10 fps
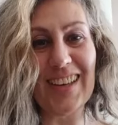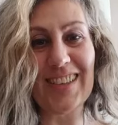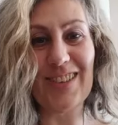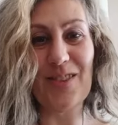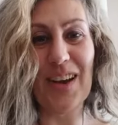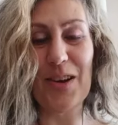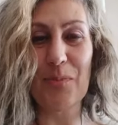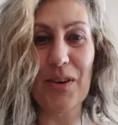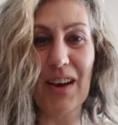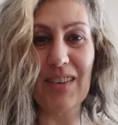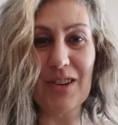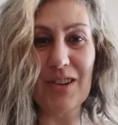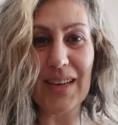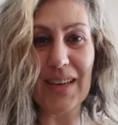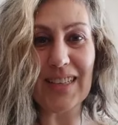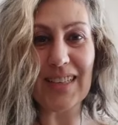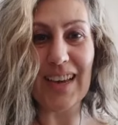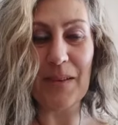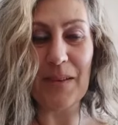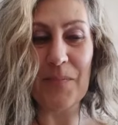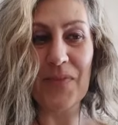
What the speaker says: So I hope you're having a great day.